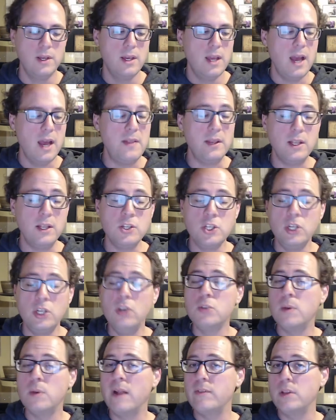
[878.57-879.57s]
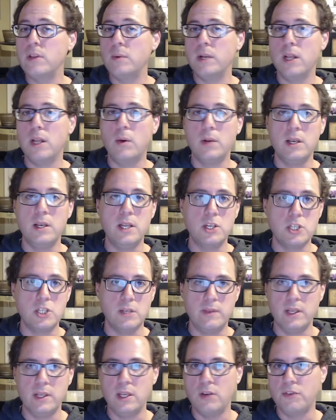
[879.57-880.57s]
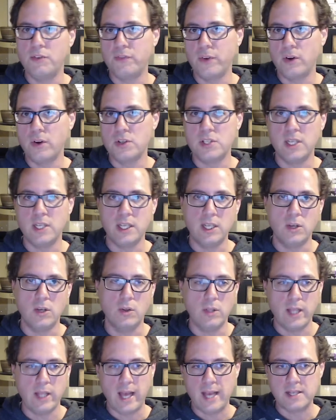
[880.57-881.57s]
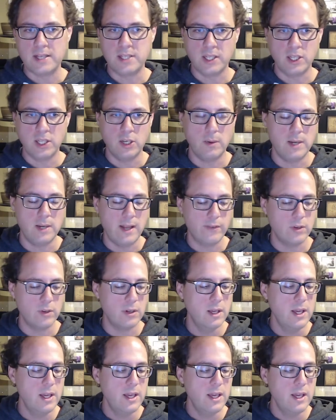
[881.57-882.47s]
And they can choose whenever they want to go on initiative. They can go first, they can go last, they can go whenever.